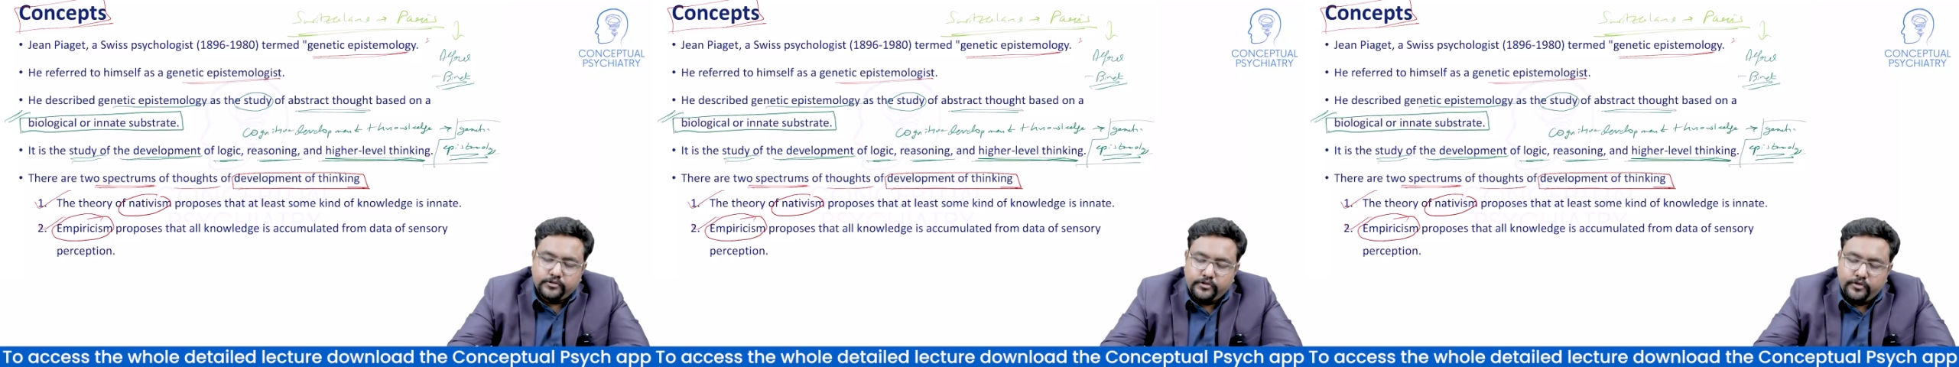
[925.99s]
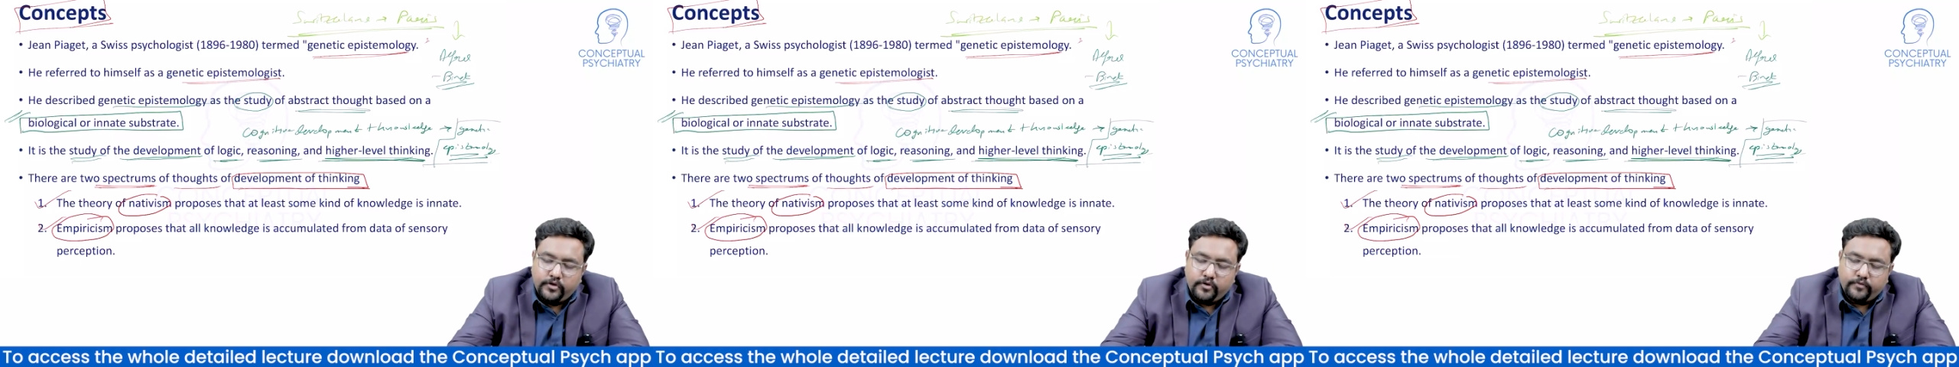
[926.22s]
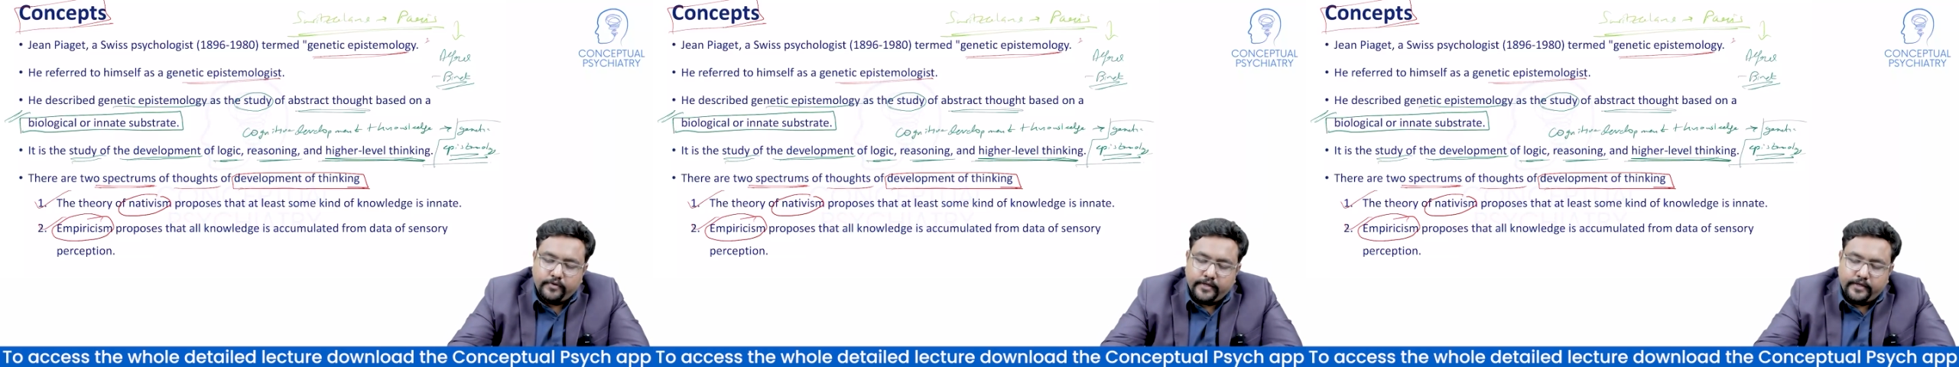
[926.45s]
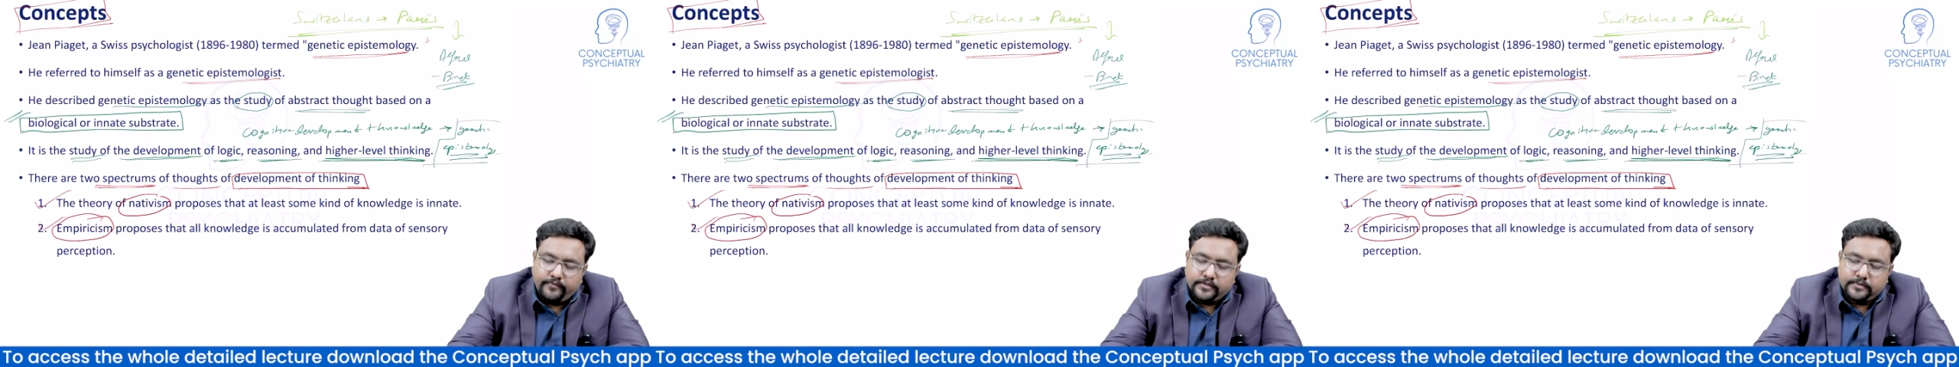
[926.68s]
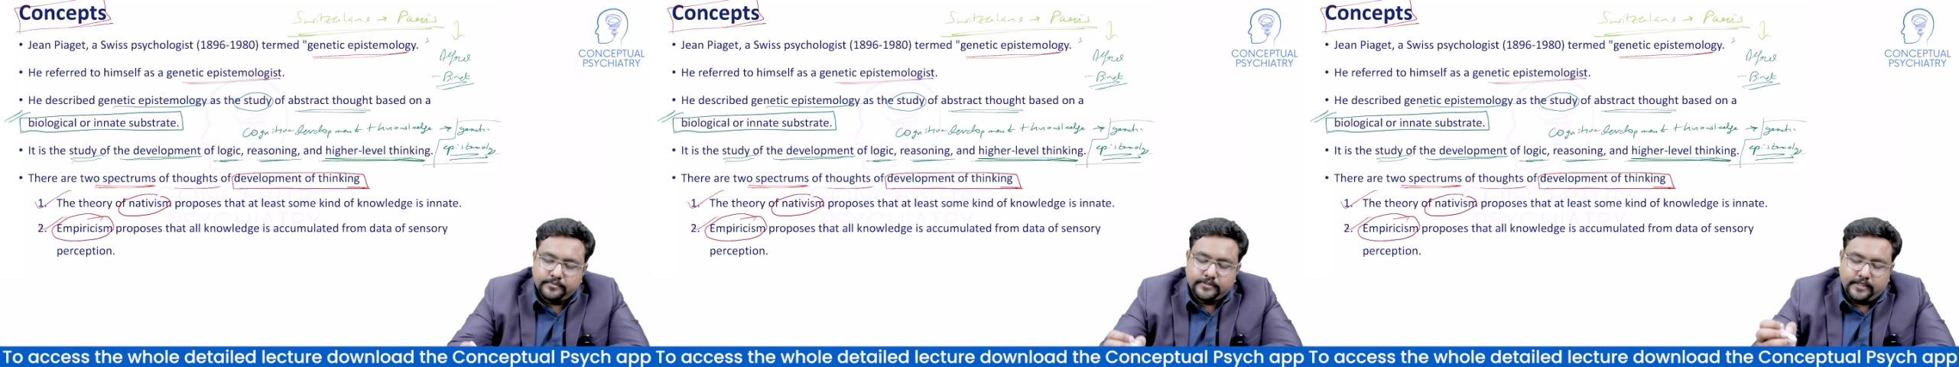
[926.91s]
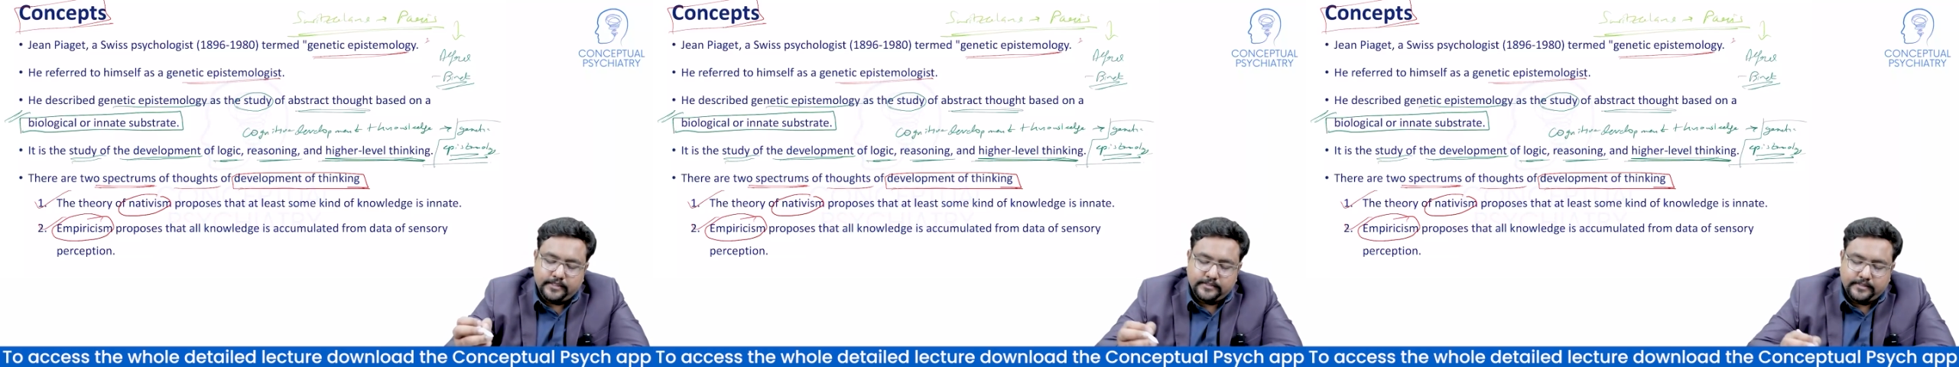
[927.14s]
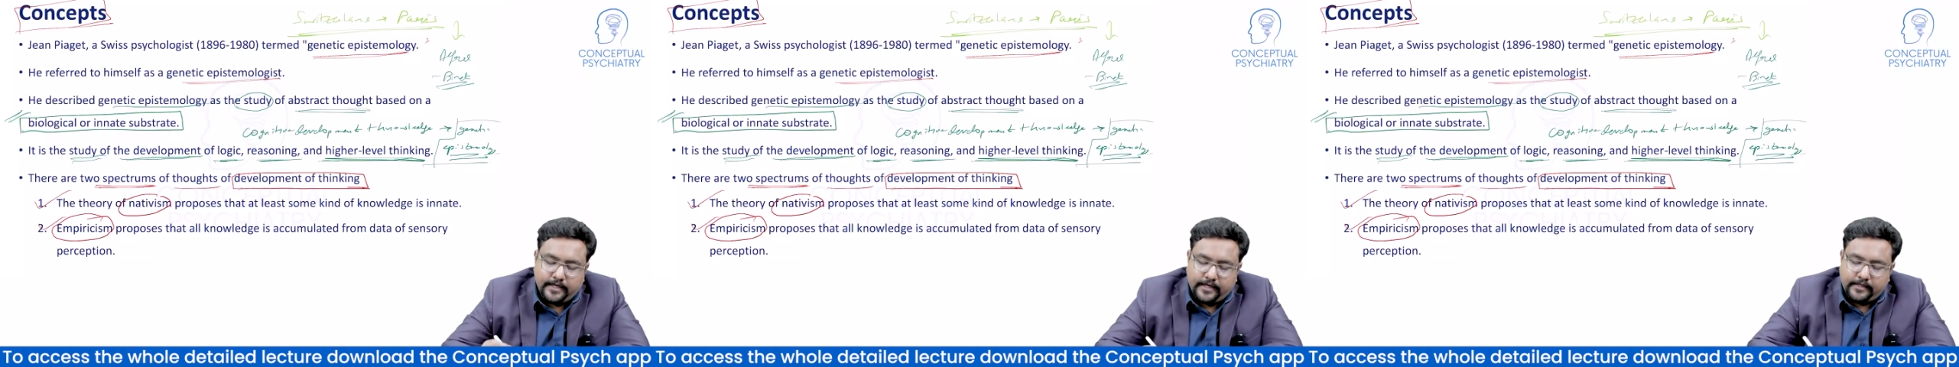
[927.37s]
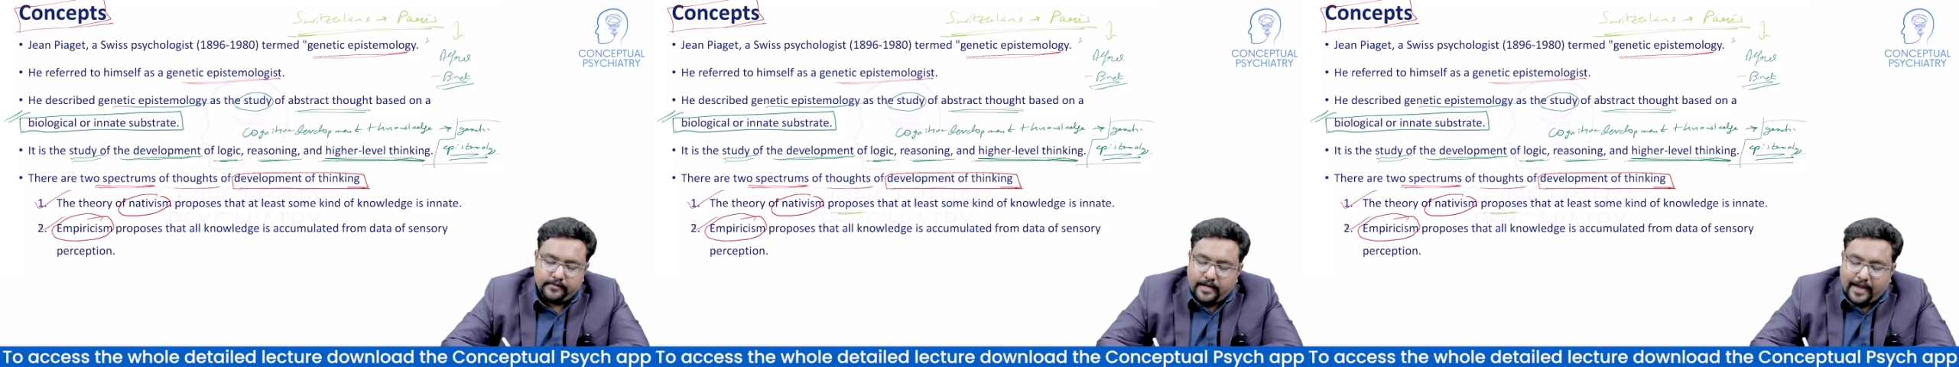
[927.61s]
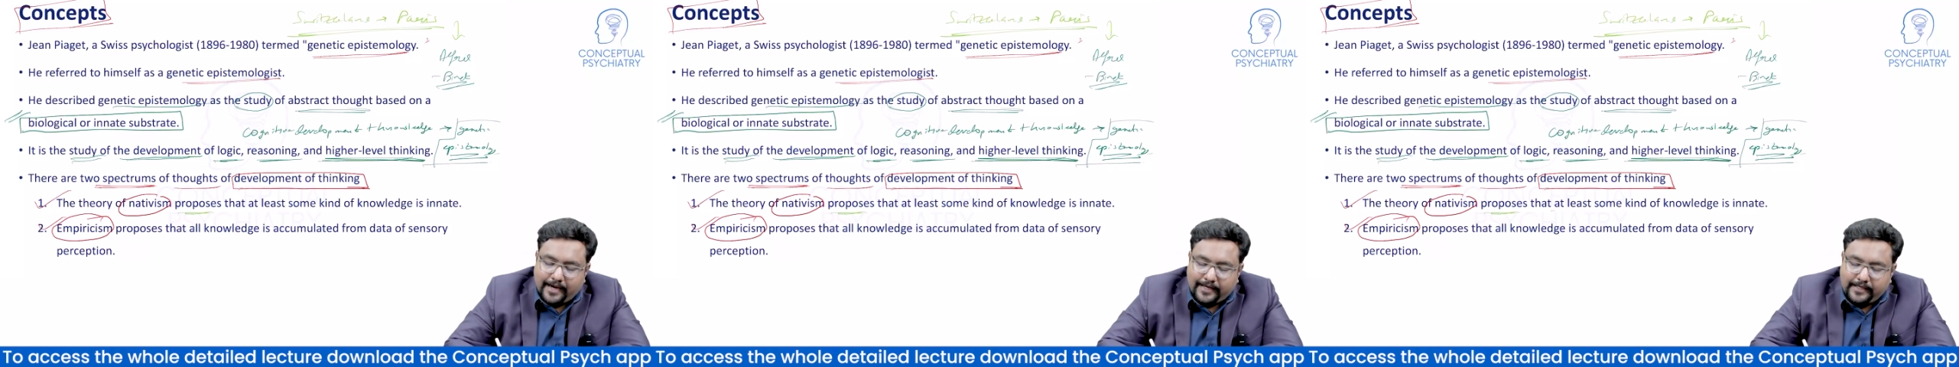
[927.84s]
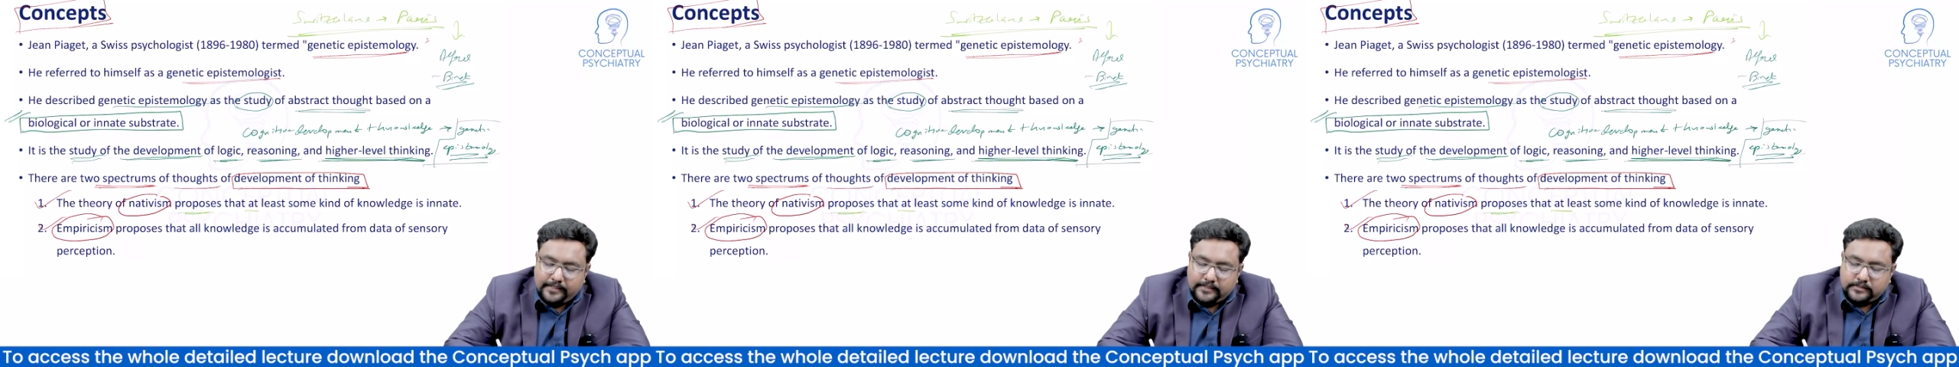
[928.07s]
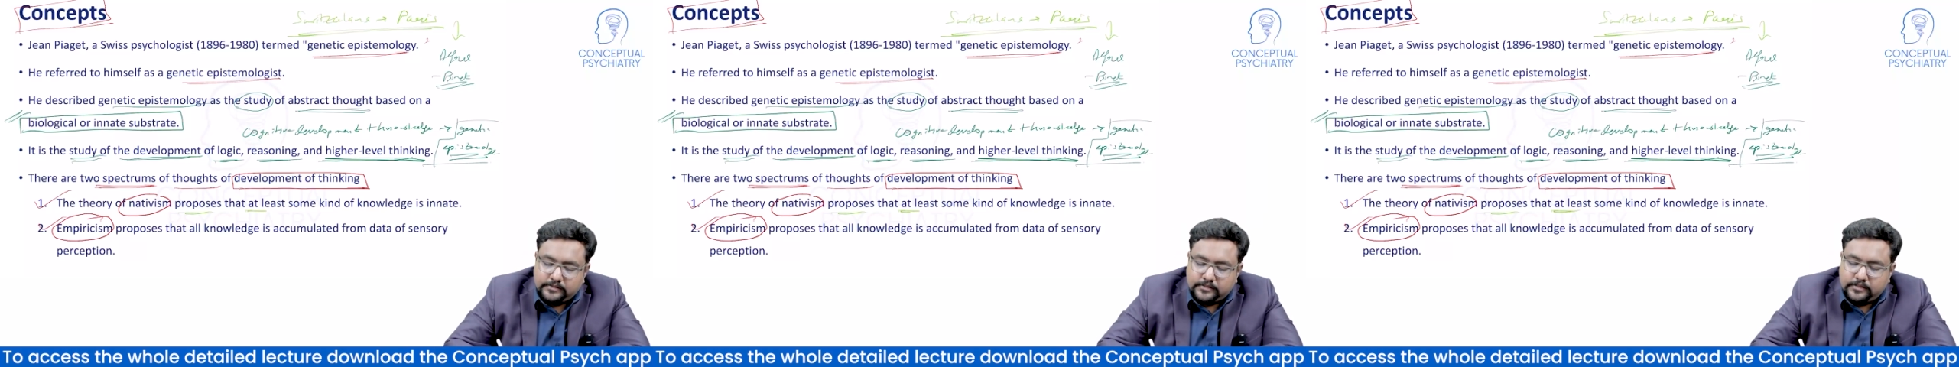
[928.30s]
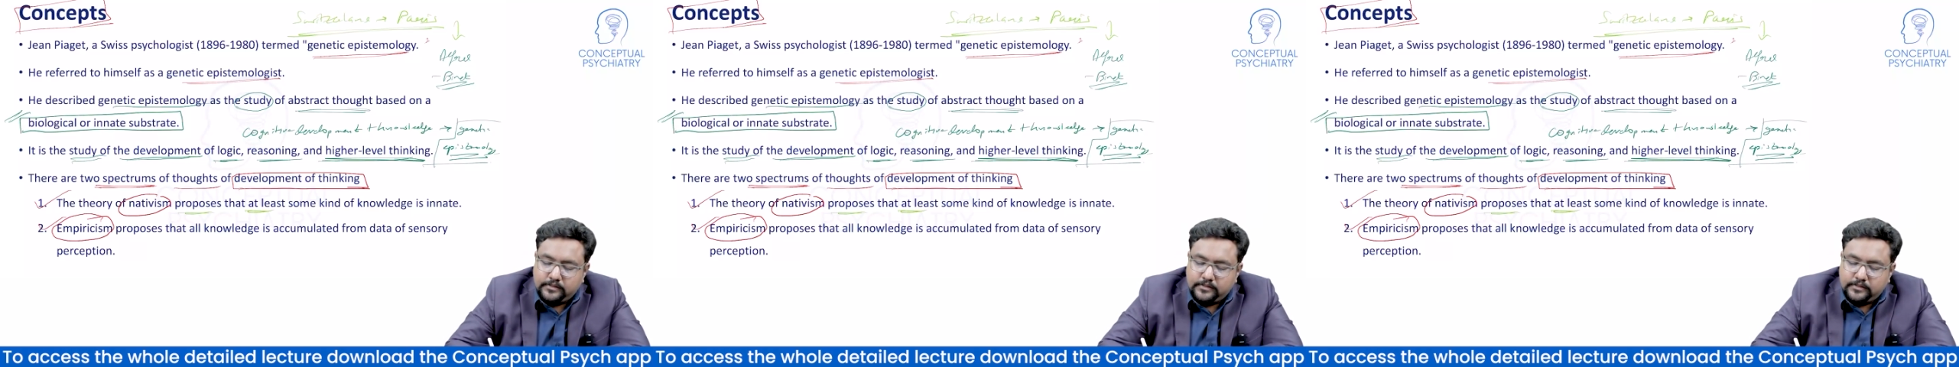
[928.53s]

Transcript: Theory of nativism says that at least